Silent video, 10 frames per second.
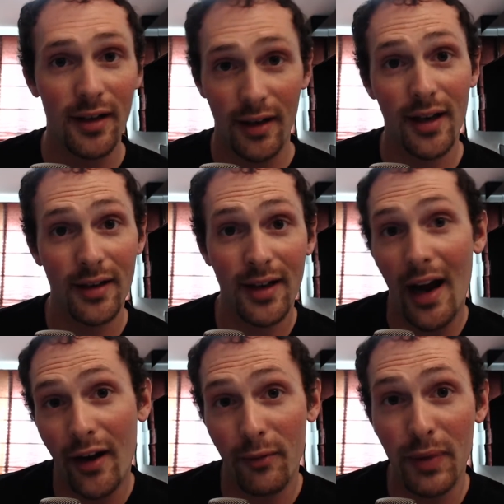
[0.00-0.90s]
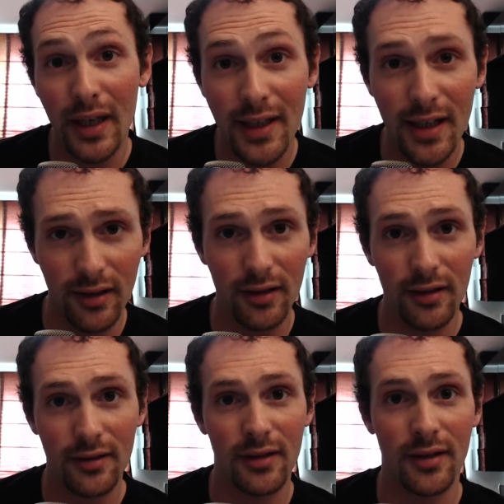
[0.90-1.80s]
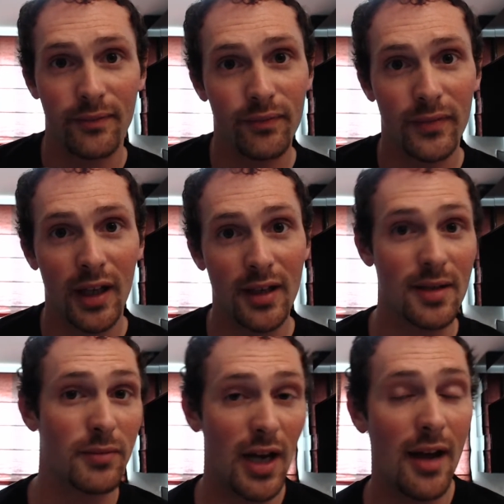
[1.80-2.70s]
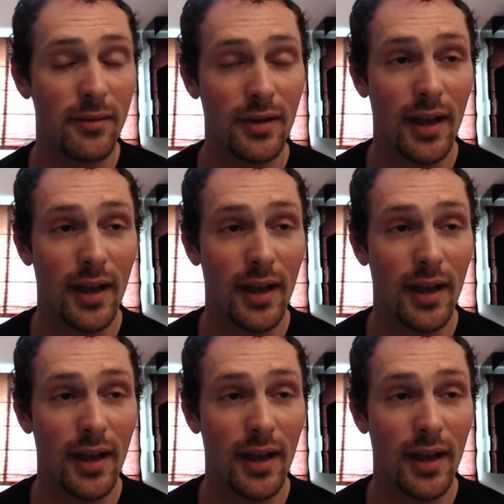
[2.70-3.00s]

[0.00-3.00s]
they are a big deal. Like sometimes,